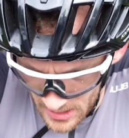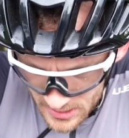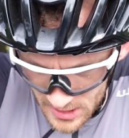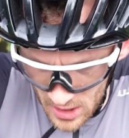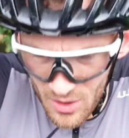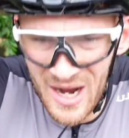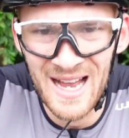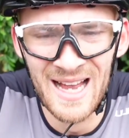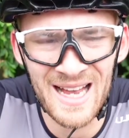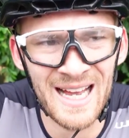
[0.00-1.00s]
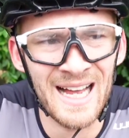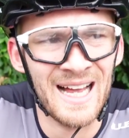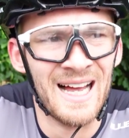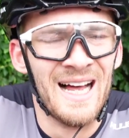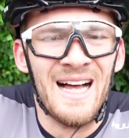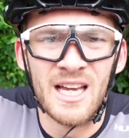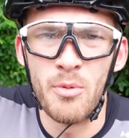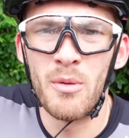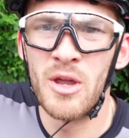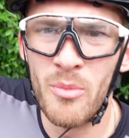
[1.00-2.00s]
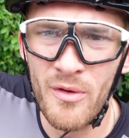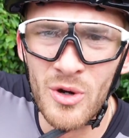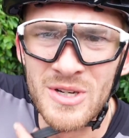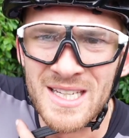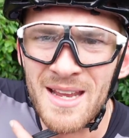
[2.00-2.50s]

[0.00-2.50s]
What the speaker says: So, you're probably hearing my voice, I